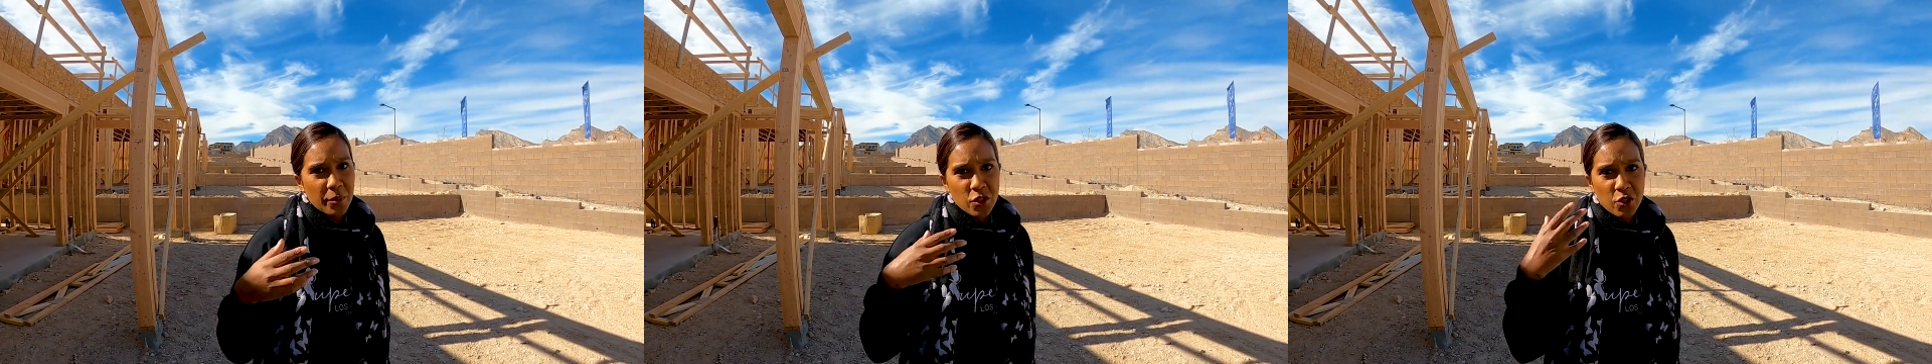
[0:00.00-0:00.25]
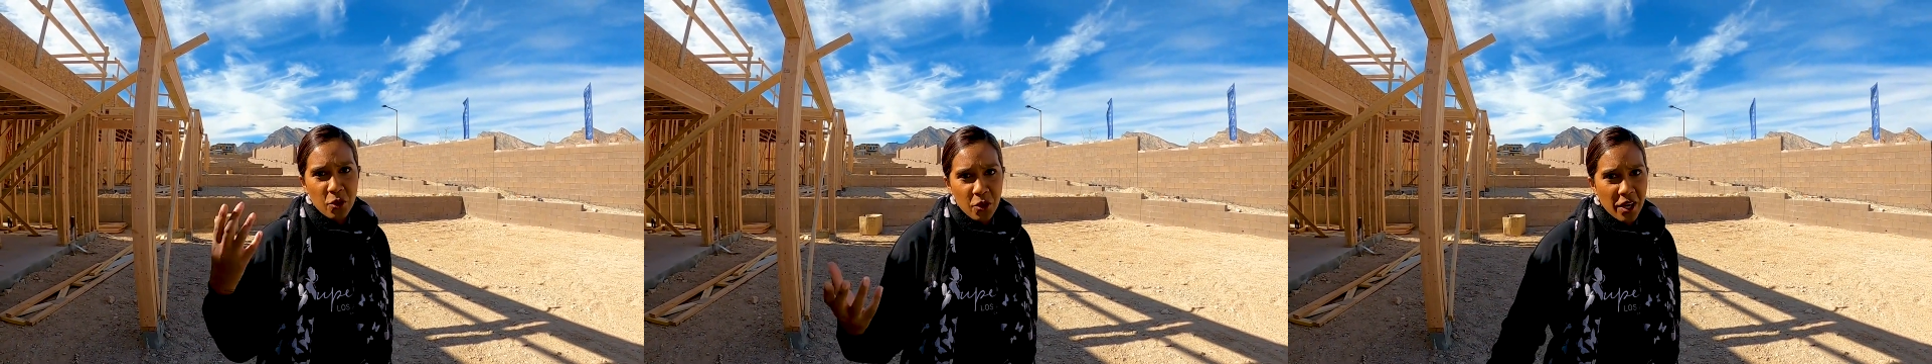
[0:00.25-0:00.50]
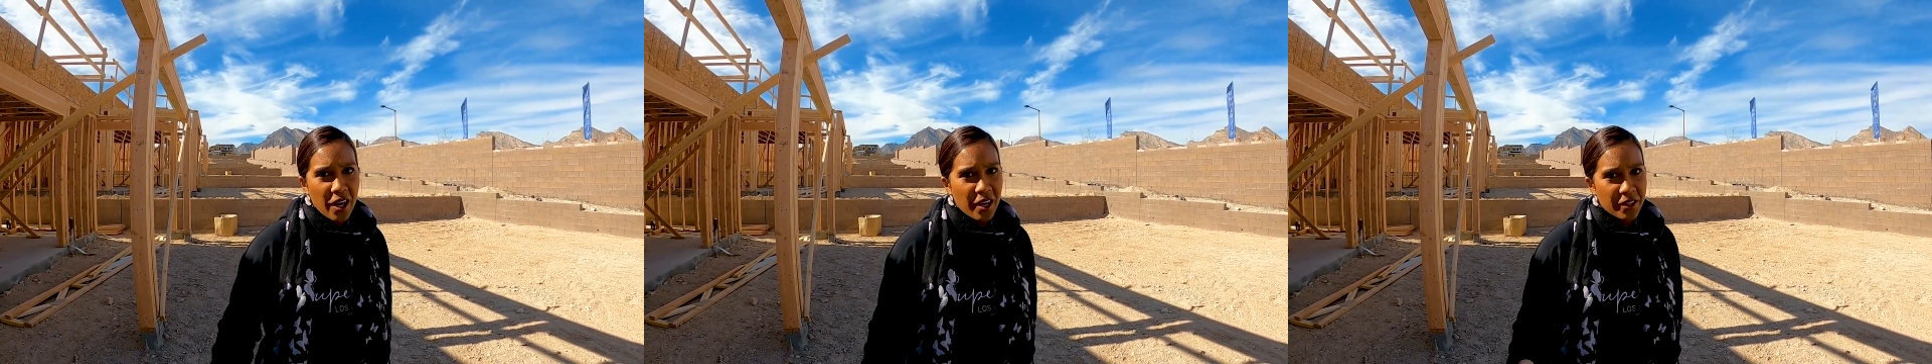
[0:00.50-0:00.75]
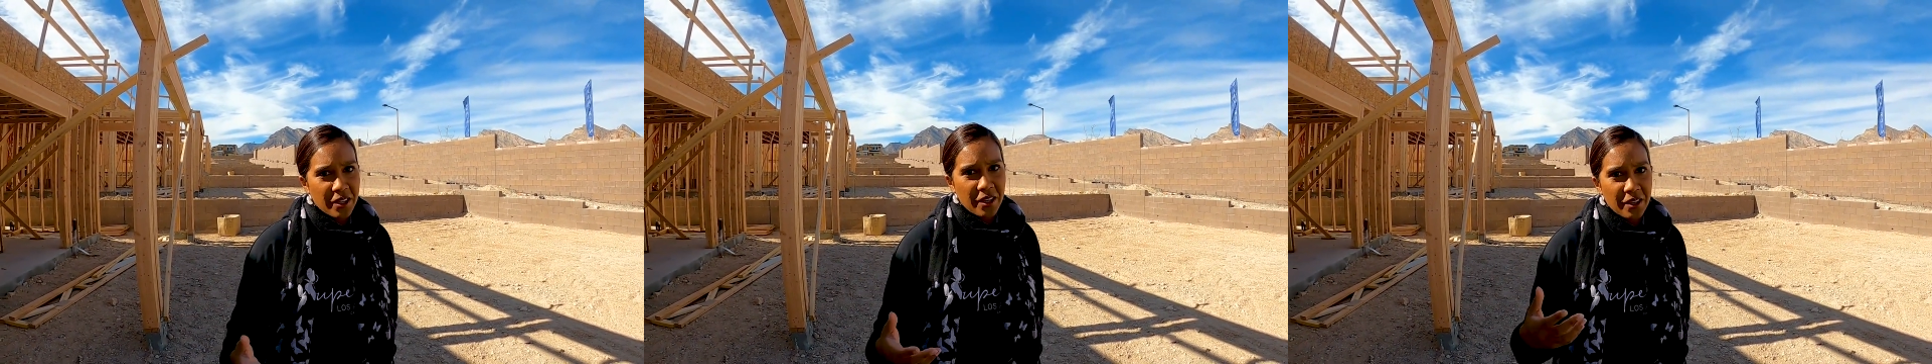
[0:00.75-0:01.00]
mature
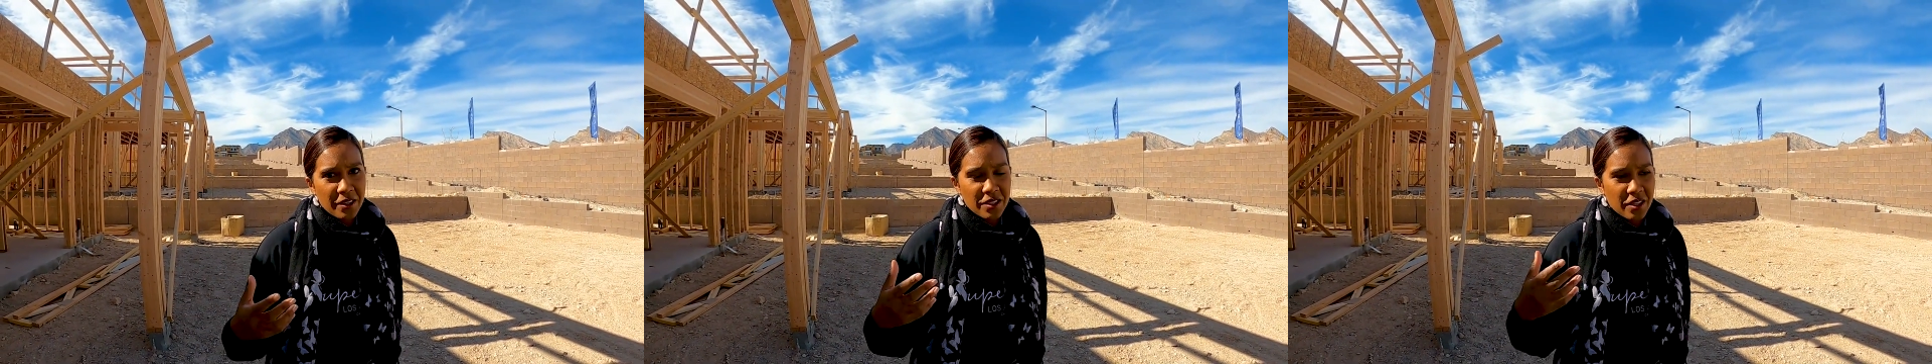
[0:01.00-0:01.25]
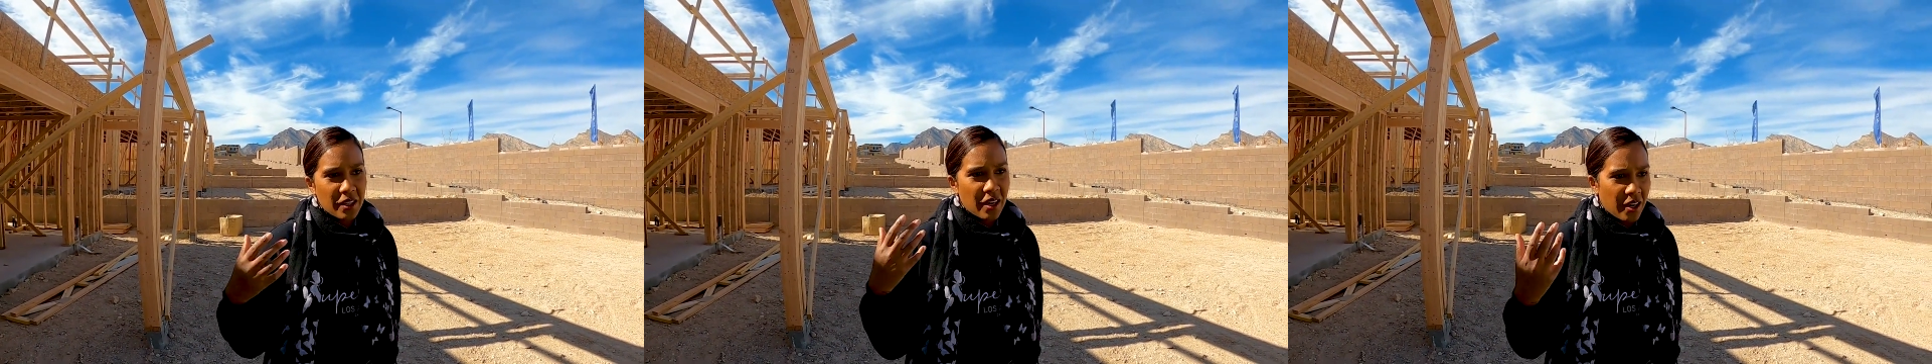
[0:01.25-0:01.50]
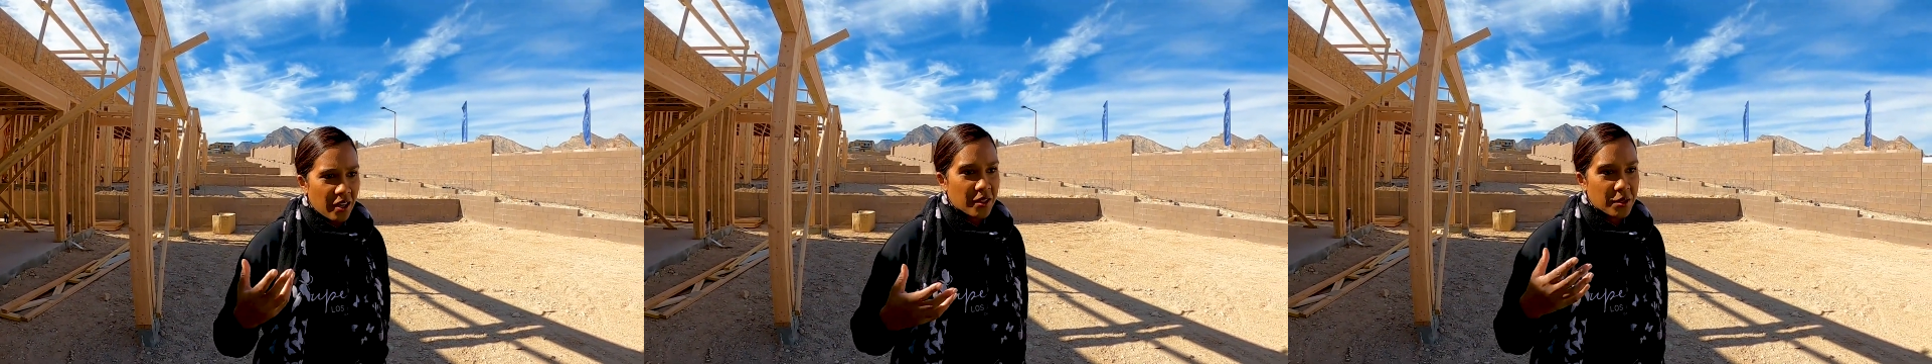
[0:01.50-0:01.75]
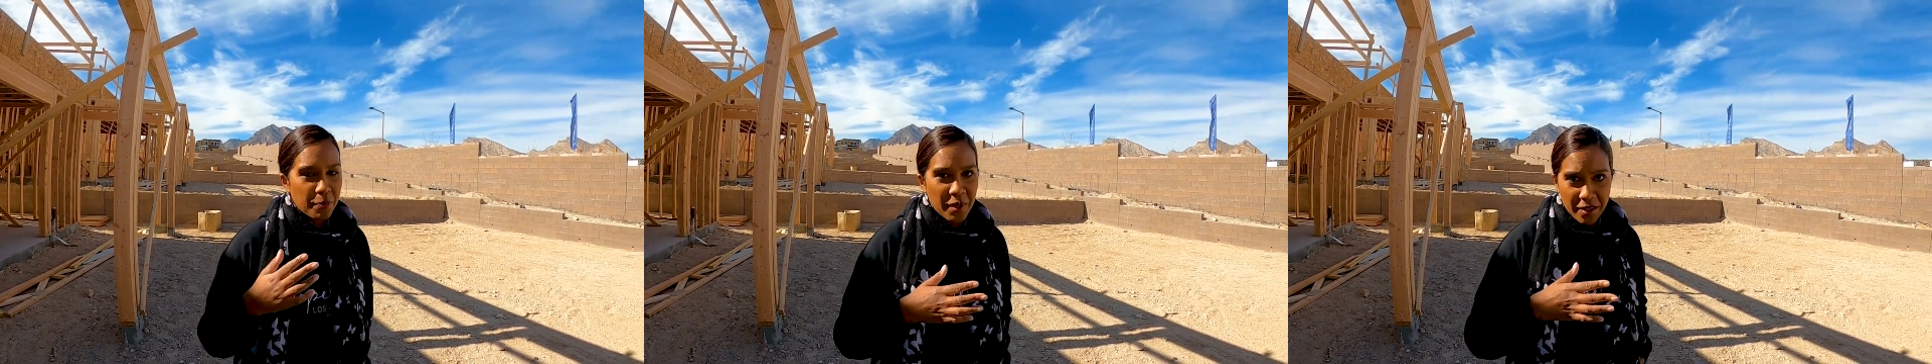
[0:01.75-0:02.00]
gardens a lot
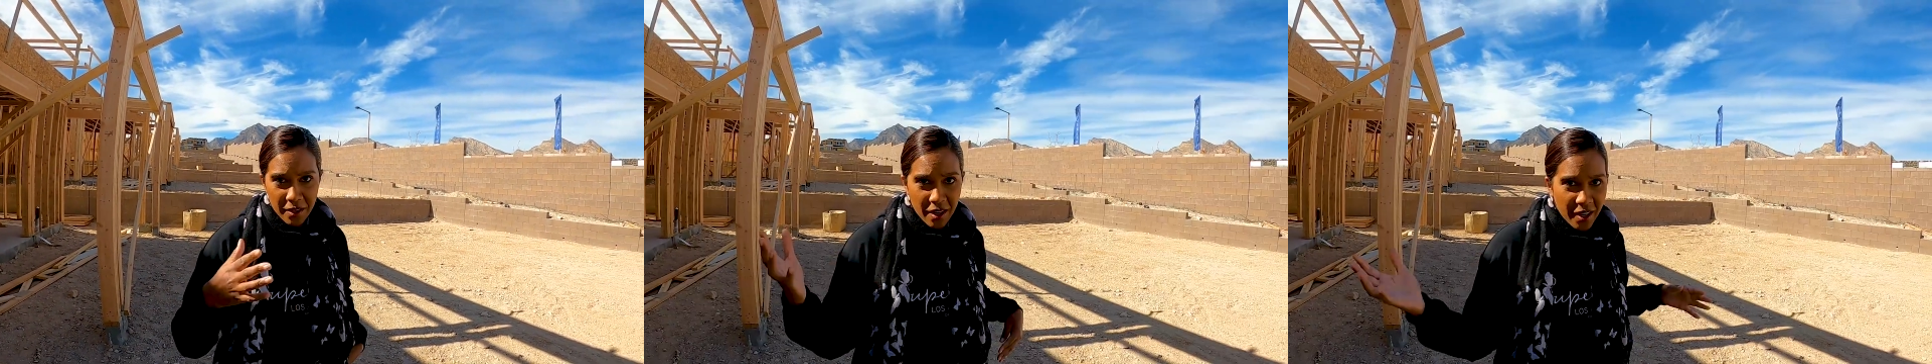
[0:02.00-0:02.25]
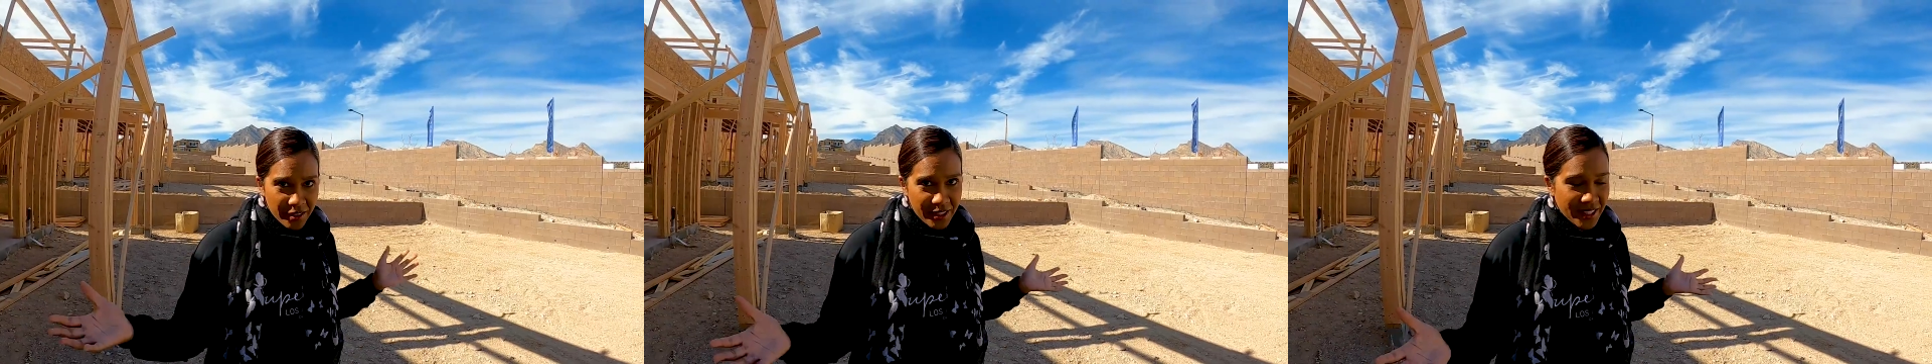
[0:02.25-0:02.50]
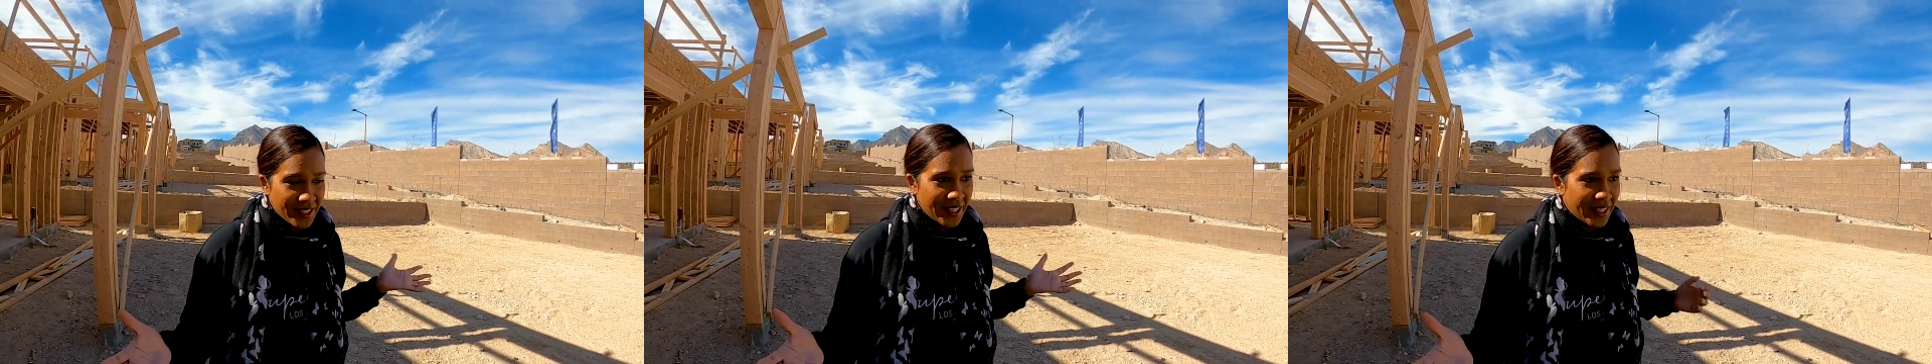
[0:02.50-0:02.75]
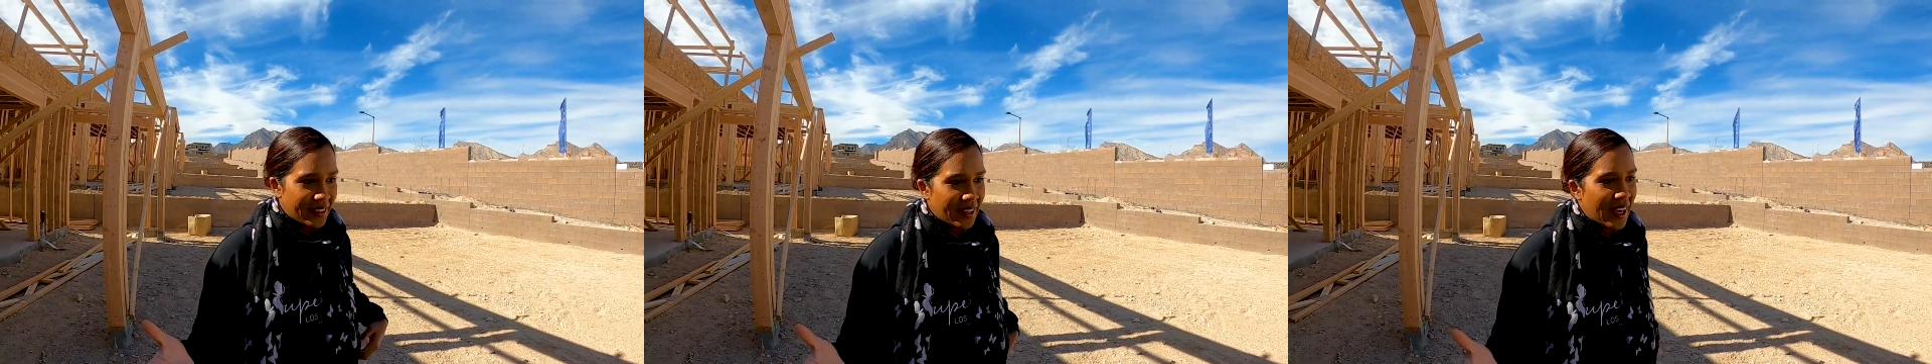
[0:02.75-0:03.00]
as big a garden as
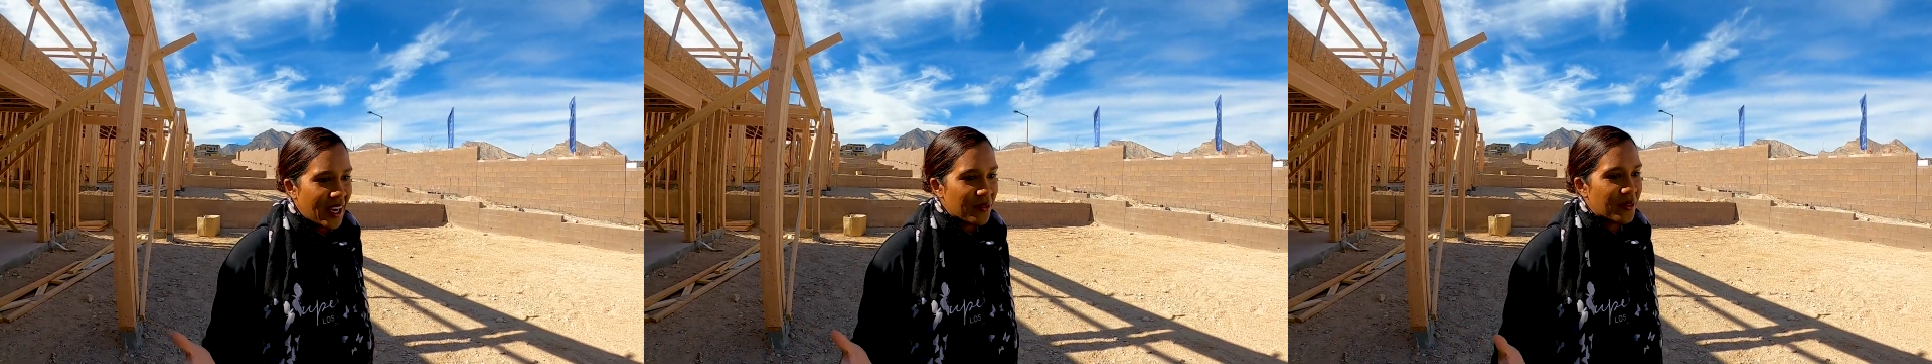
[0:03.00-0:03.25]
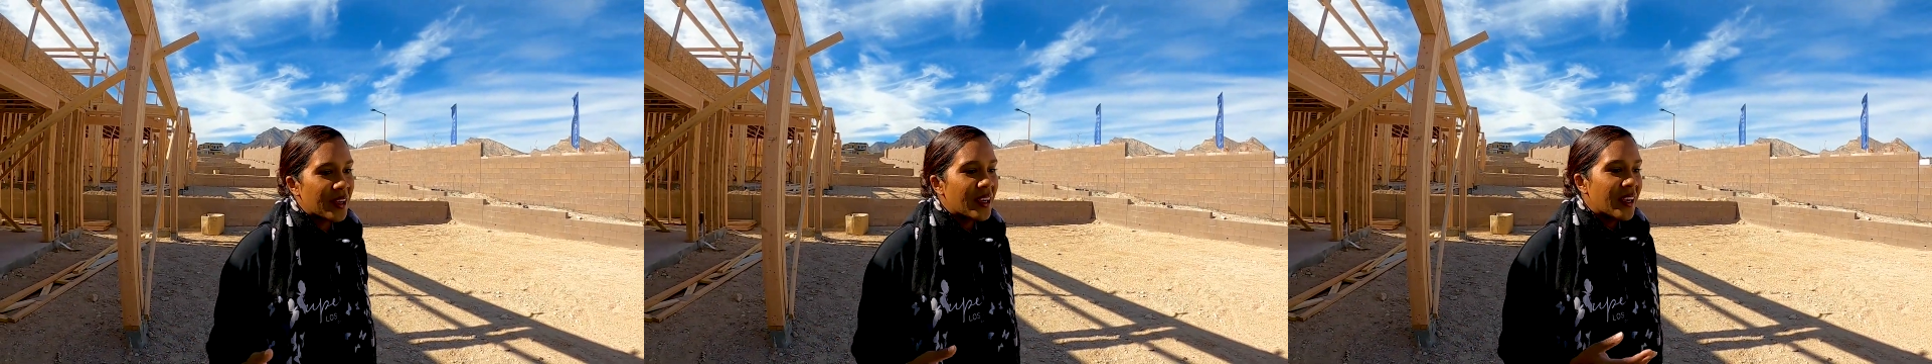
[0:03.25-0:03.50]
he can have